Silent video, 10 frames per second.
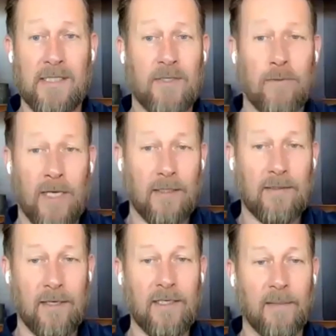That's okay,
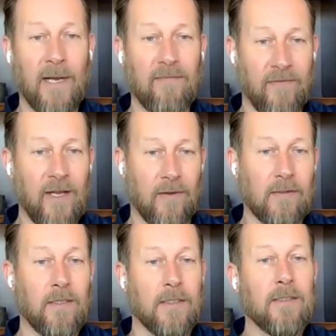right? You might
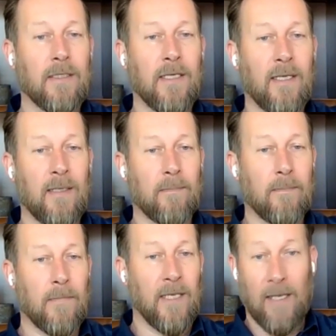fail,
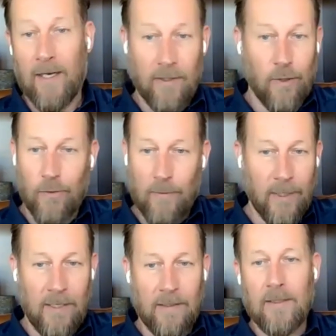and learn along the
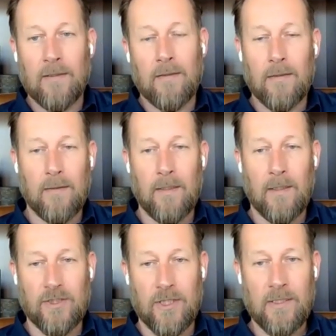way and
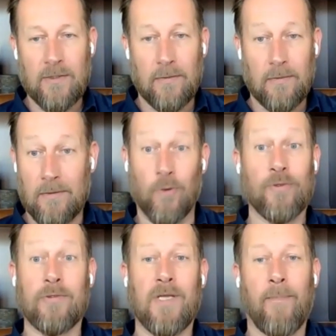adjust or go
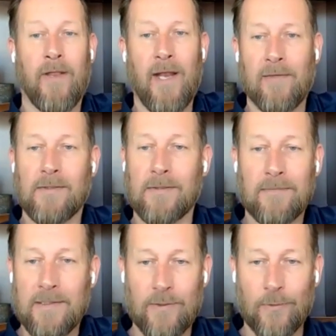do something else.
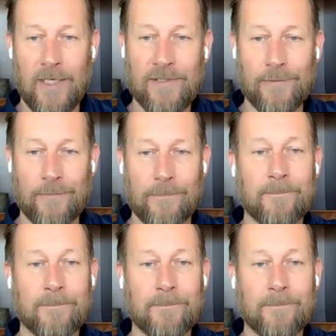That's okay too.